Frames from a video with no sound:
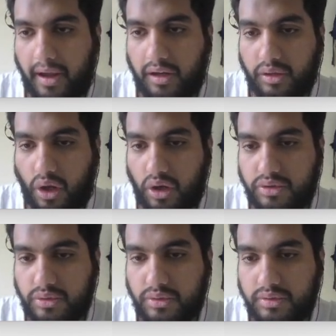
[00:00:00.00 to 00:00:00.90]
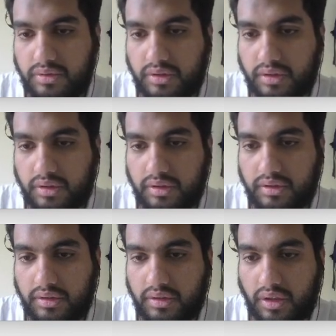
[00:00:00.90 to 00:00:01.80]
log 2
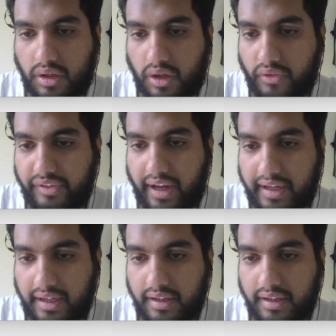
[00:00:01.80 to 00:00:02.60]
of 9.